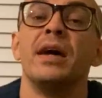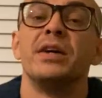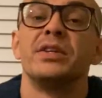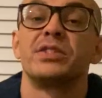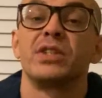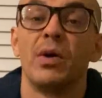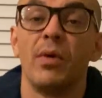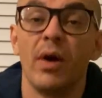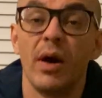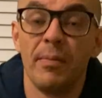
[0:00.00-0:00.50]

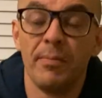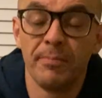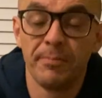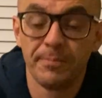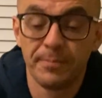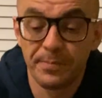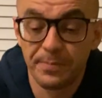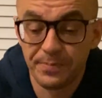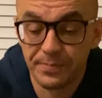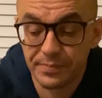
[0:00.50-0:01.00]
So,
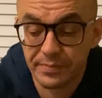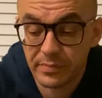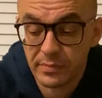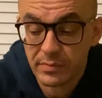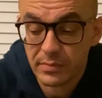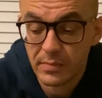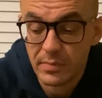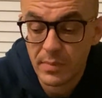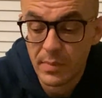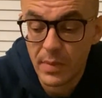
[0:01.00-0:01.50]

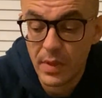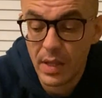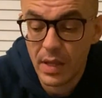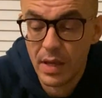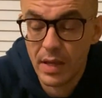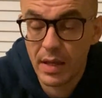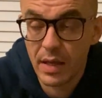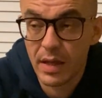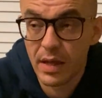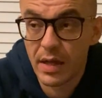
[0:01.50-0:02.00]

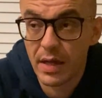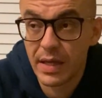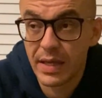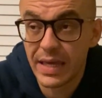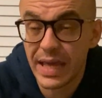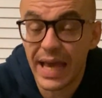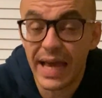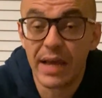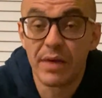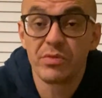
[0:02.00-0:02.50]

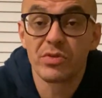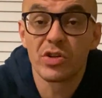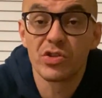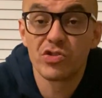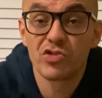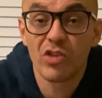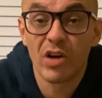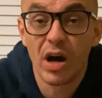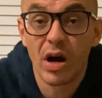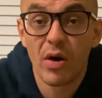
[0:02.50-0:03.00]
yeah, it was on
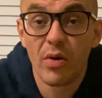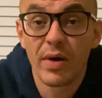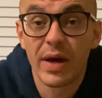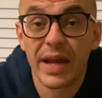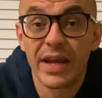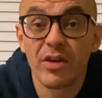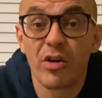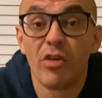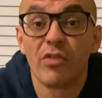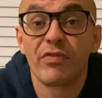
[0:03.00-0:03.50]
trial
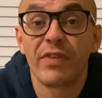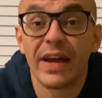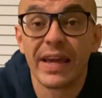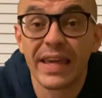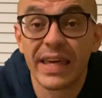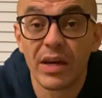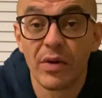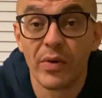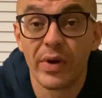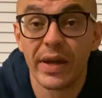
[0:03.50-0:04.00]
and he got
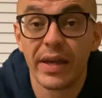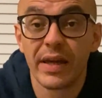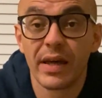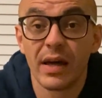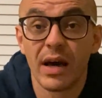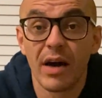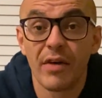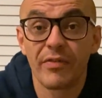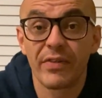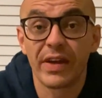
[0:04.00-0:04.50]
found guilty,
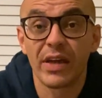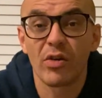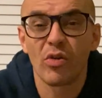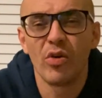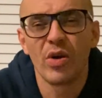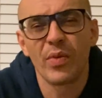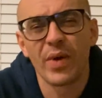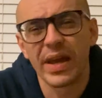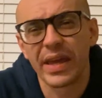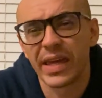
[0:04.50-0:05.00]
I think, or
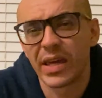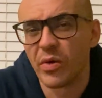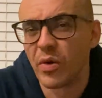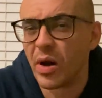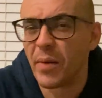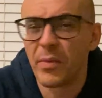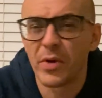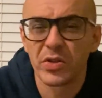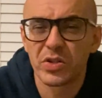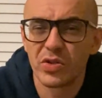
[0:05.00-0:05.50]
he went guilty,
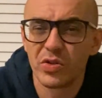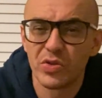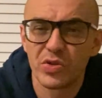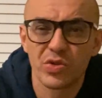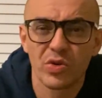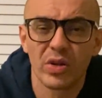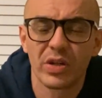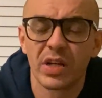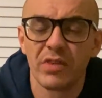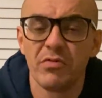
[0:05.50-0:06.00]
I'm not too
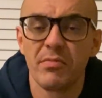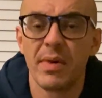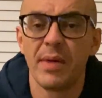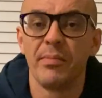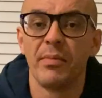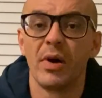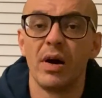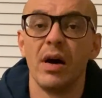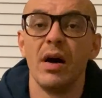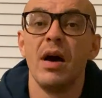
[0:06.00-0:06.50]
sure, I don't
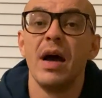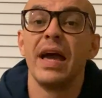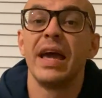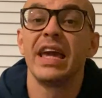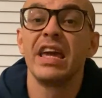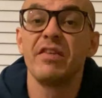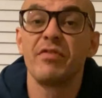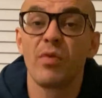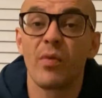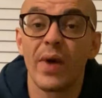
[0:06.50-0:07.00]
remember.
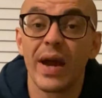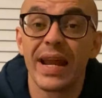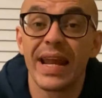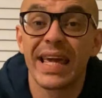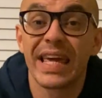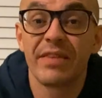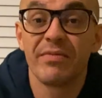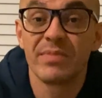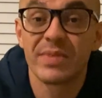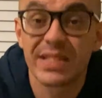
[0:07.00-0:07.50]
Either way, they
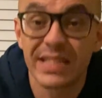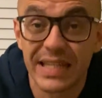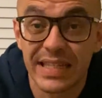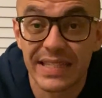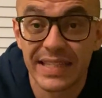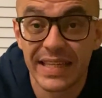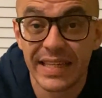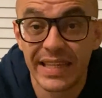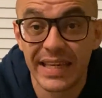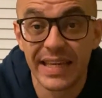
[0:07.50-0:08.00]
give him
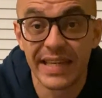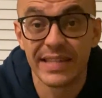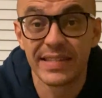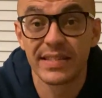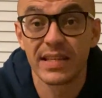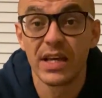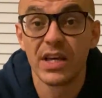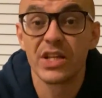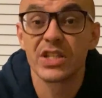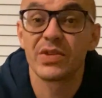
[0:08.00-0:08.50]
16 years.
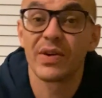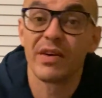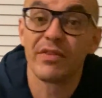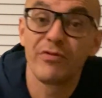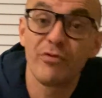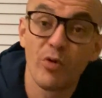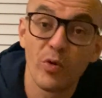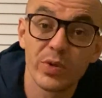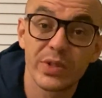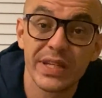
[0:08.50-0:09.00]
So at
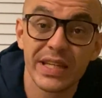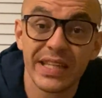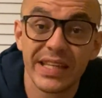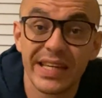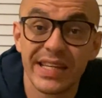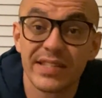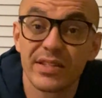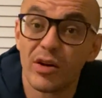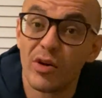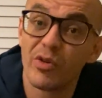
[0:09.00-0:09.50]
14
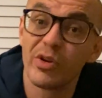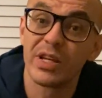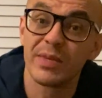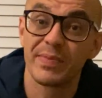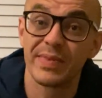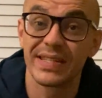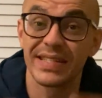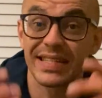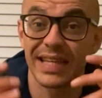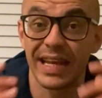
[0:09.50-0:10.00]
years old, he's
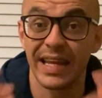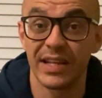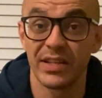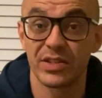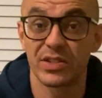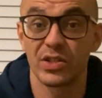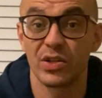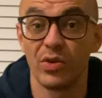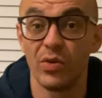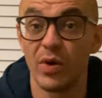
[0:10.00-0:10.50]
been
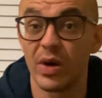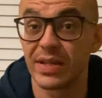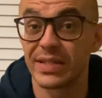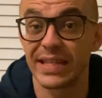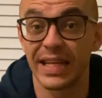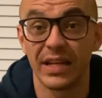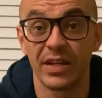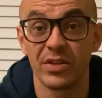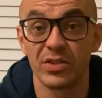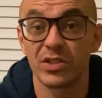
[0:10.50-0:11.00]
sentenced to a
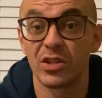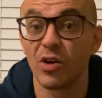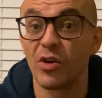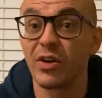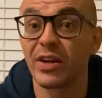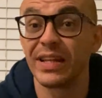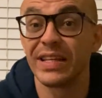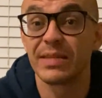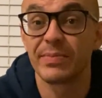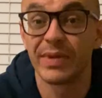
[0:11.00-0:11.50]
sentence
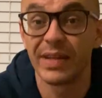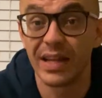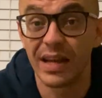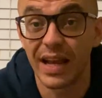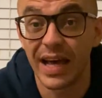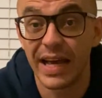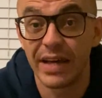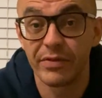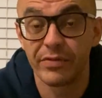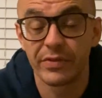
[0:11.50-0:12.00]
longer than he's been
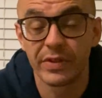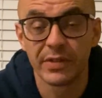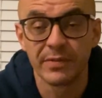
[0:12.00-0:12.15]
alive.